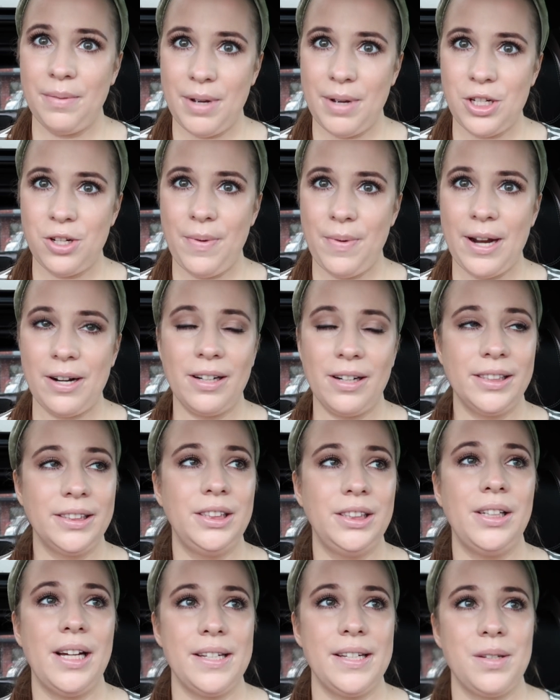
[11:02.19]
much better,
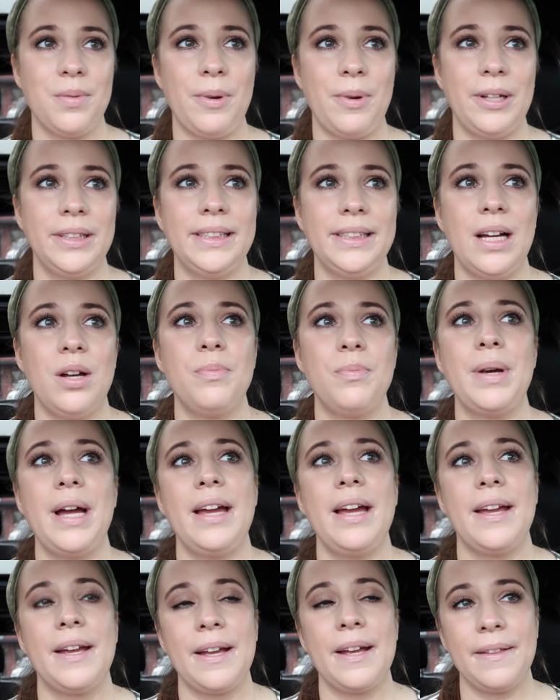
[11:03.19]
as you guys can probably tell,
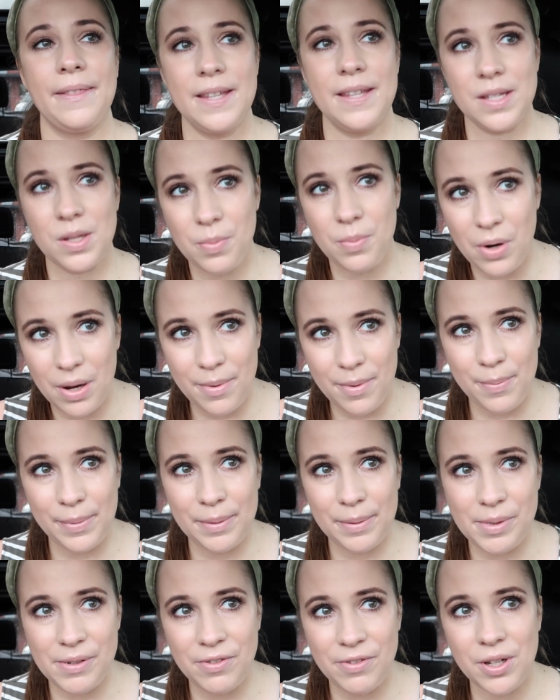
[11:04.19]
but this appointment
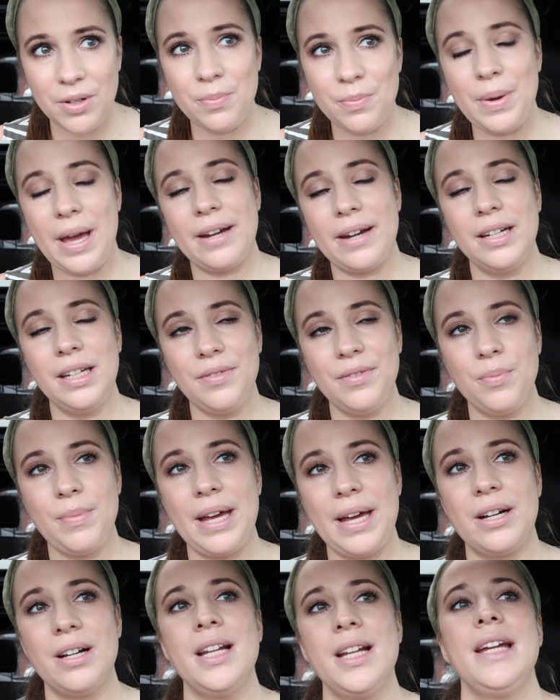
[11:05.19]
made me feel better, even
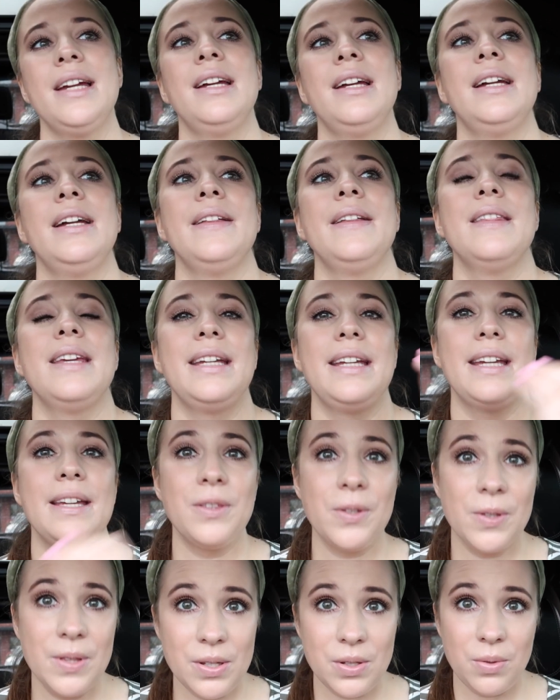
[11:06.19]
better. Then
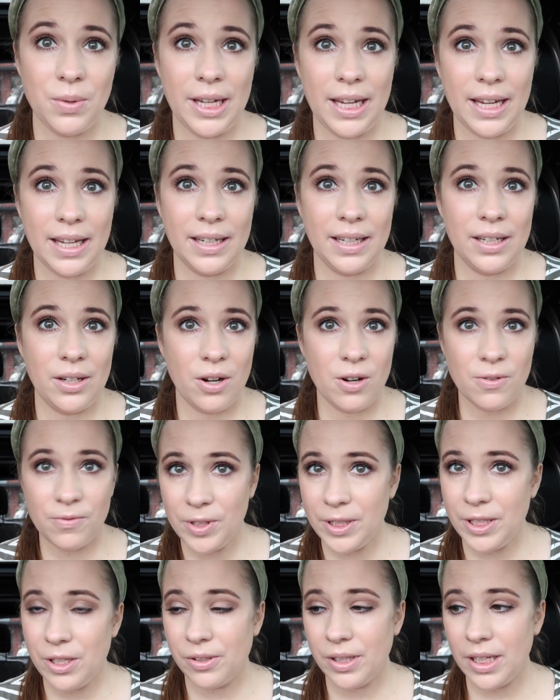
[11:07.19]
get through this weekend and
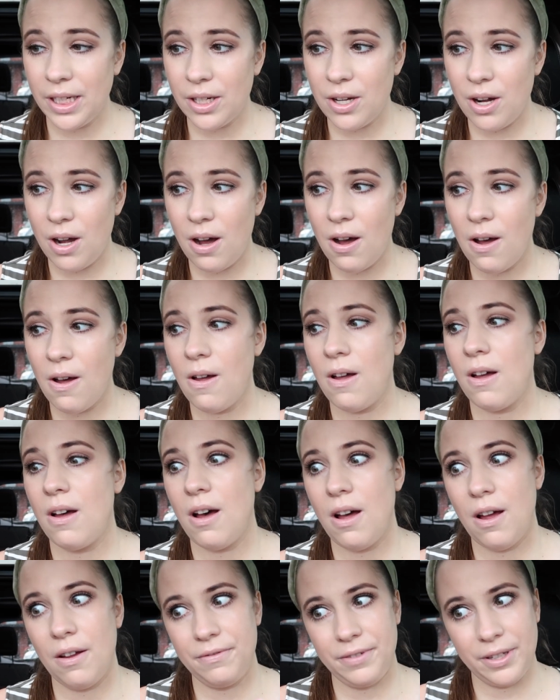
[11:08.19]
hopefully don't get a call.
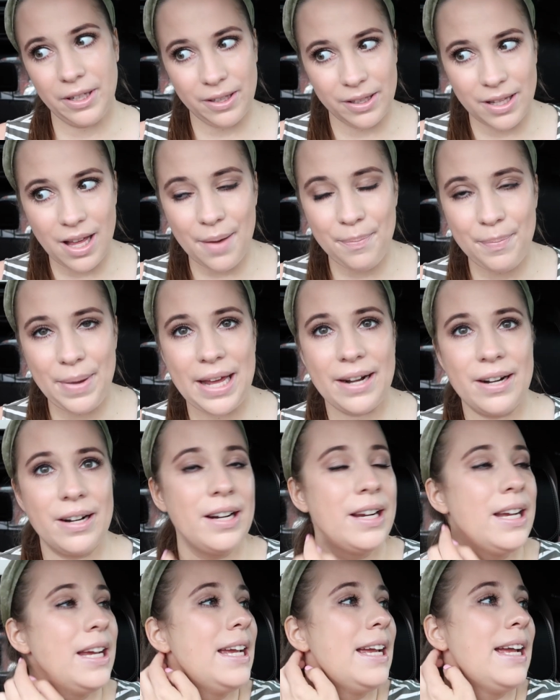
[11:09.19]
I'll feel a lot
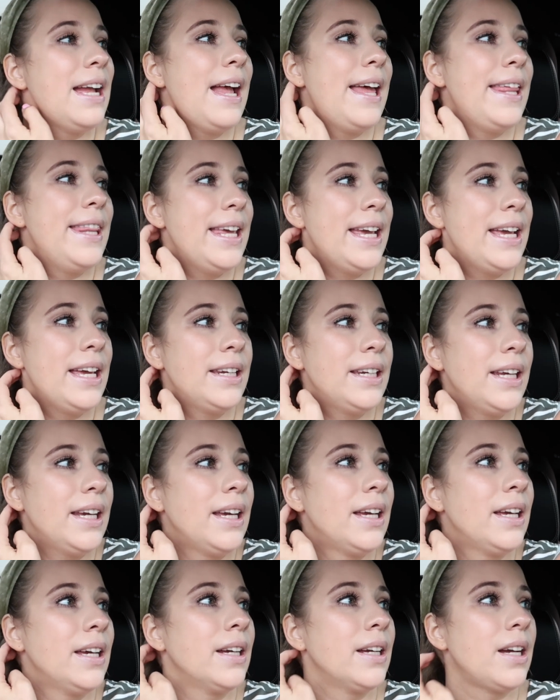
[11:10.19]
better. And then
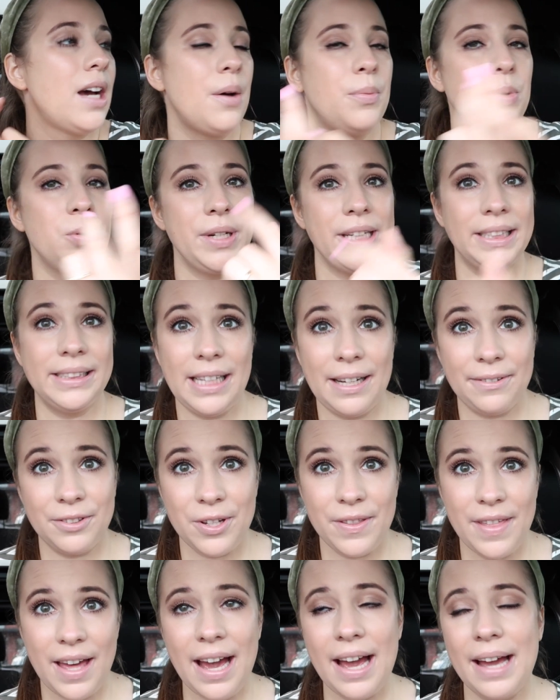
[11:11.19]
a couple weeks
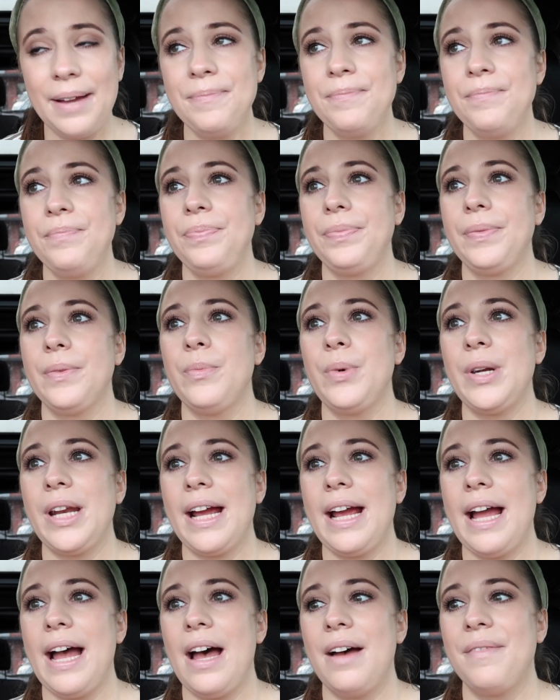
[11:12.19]
after that, when
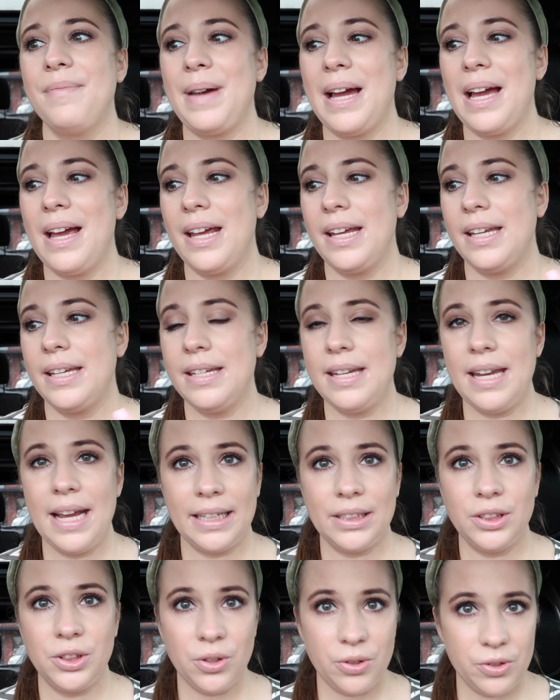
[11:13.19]
I have my
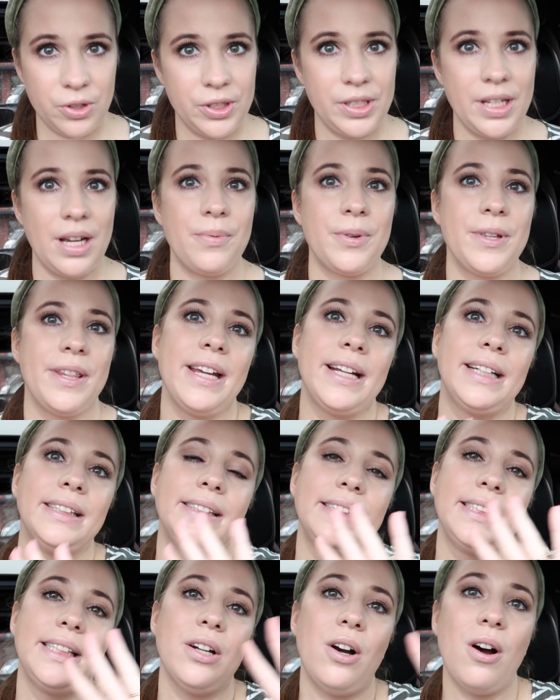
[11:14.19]
next ultrasound where they can
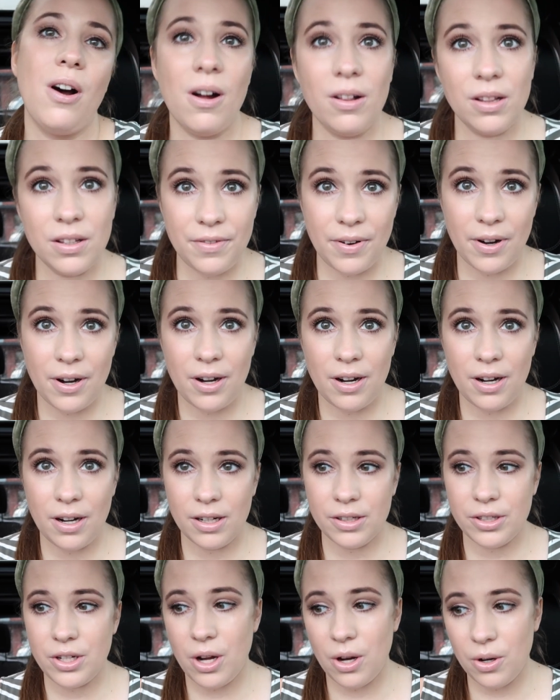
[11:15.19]
see all of
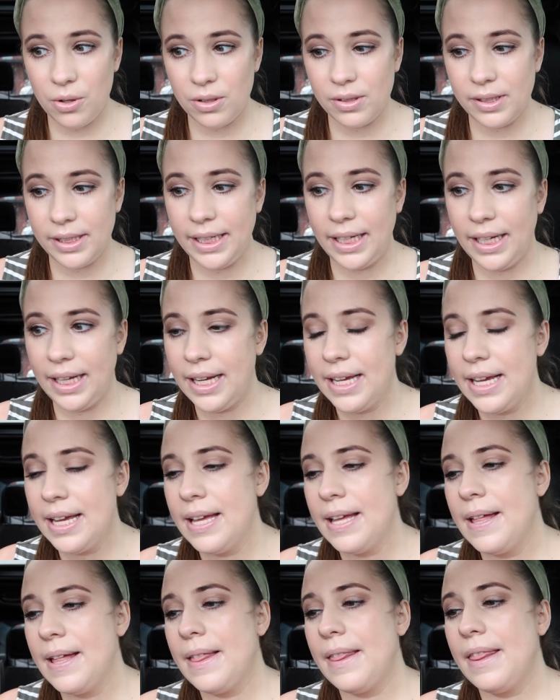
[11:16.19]
her totally,
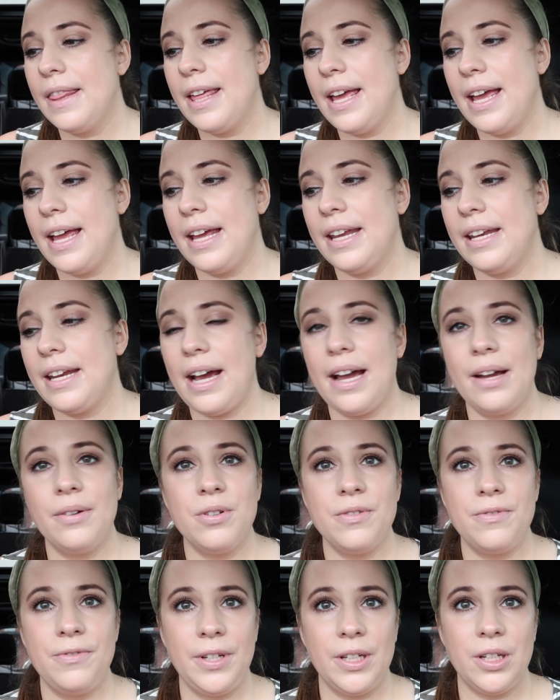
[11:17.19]
then I
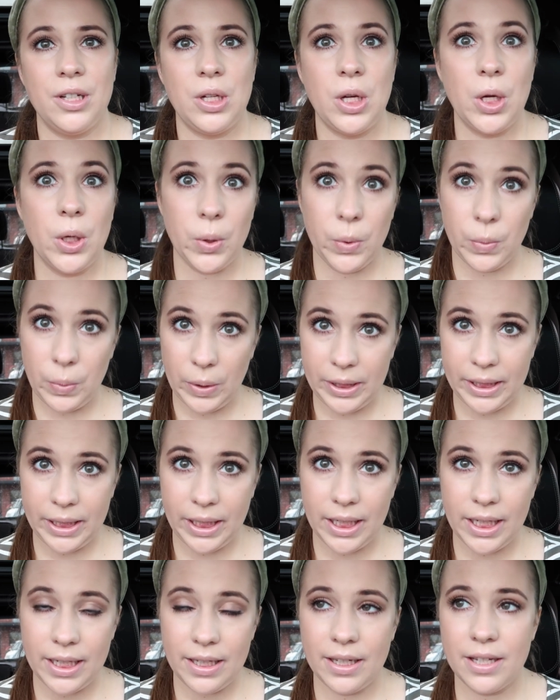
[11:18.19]
will feel really
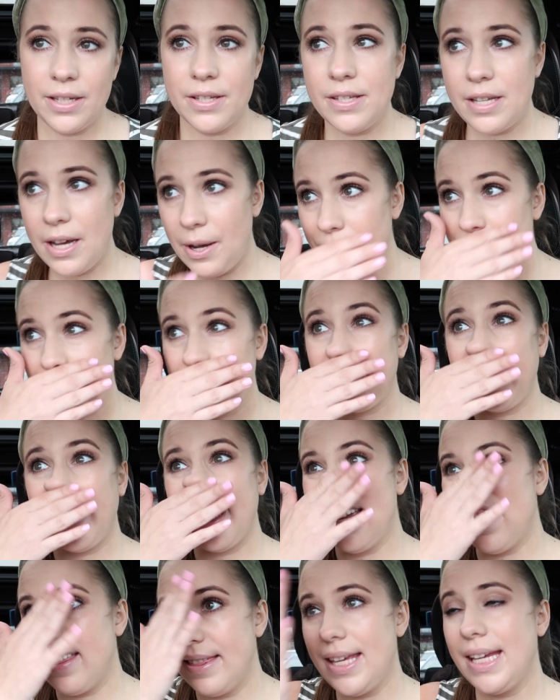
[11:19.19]
good. So
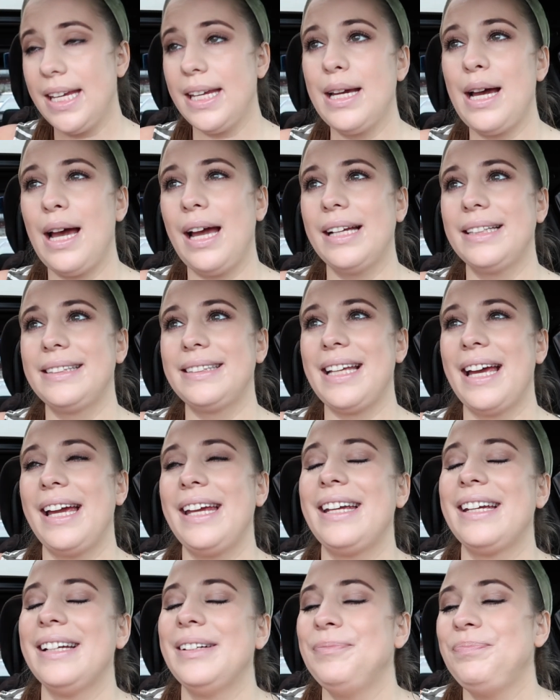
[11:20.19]
I think, guys,
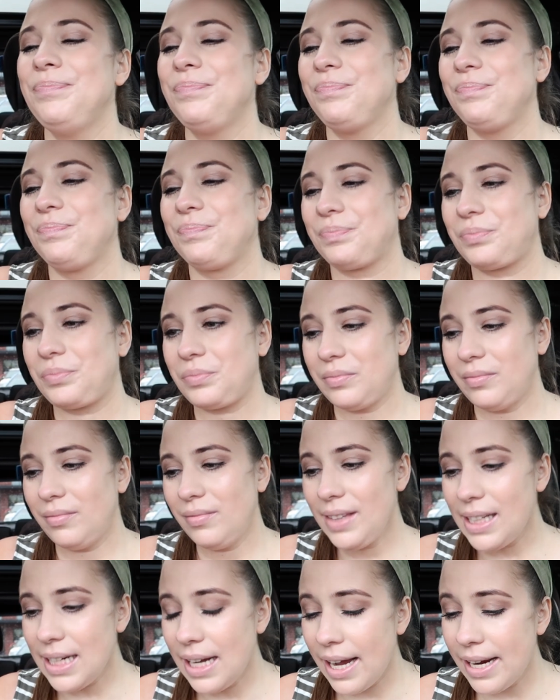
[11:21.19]
like,
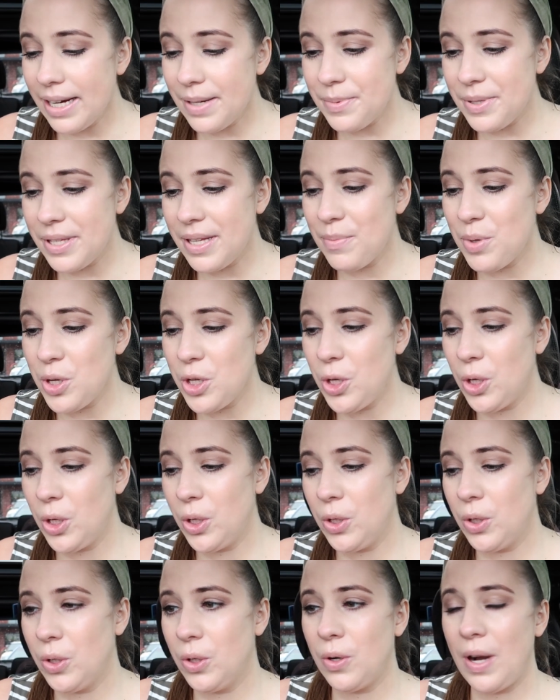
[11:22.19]
I am someone
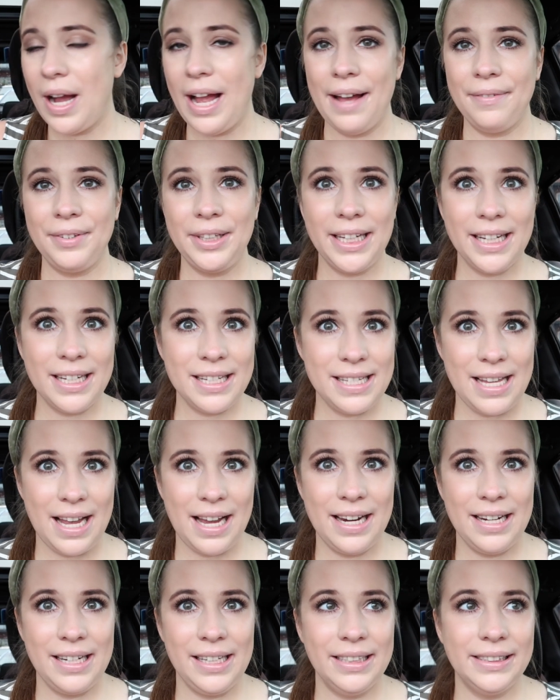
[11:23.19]
who, I have like
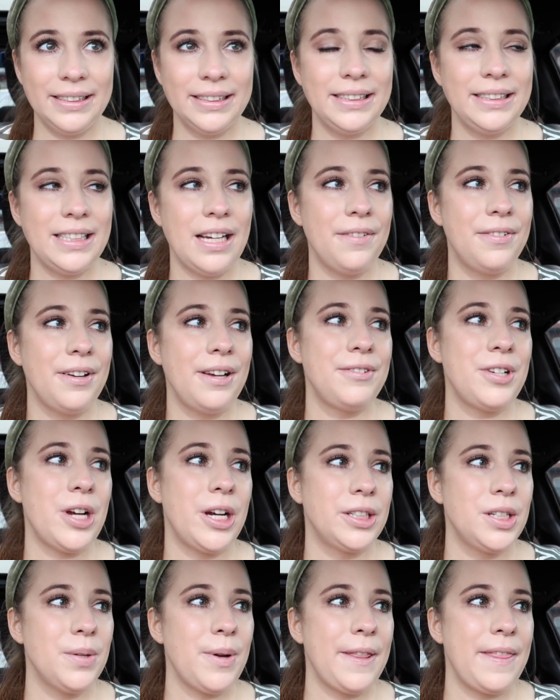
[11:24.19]
anxiety and stuff. I've
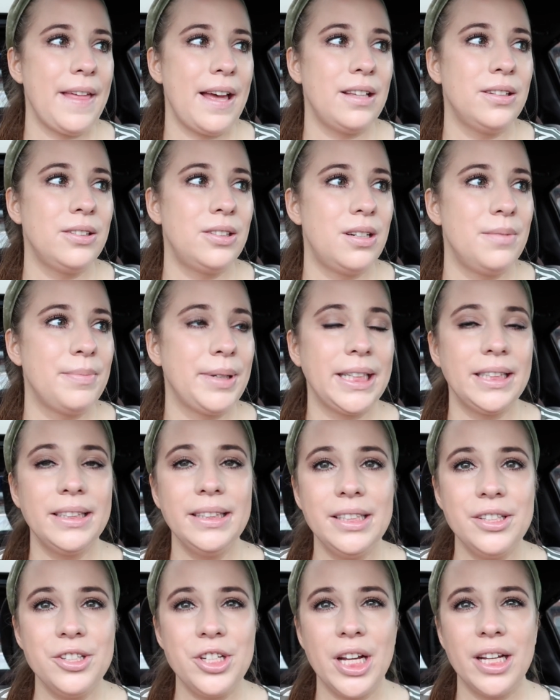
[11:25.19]
talked about that a little on my
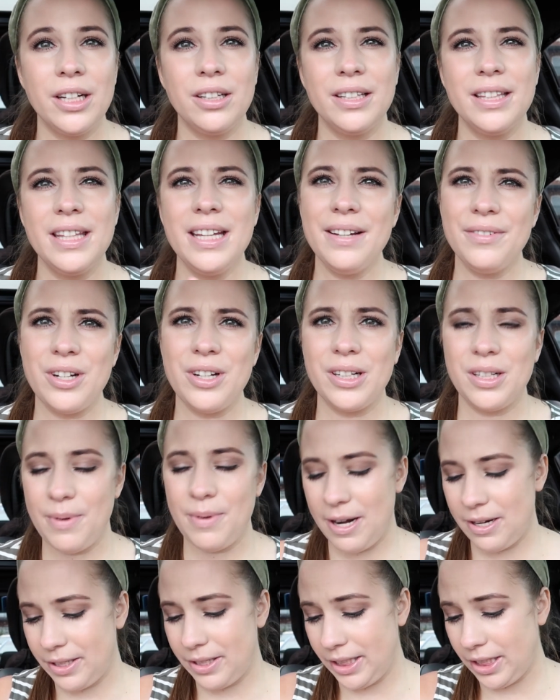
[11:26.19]
cleaning channel. I think I've talked
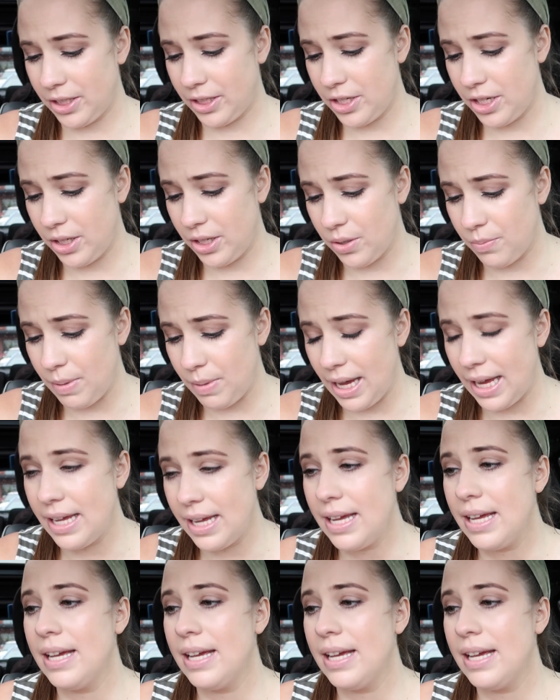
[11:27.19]
about it on here too, but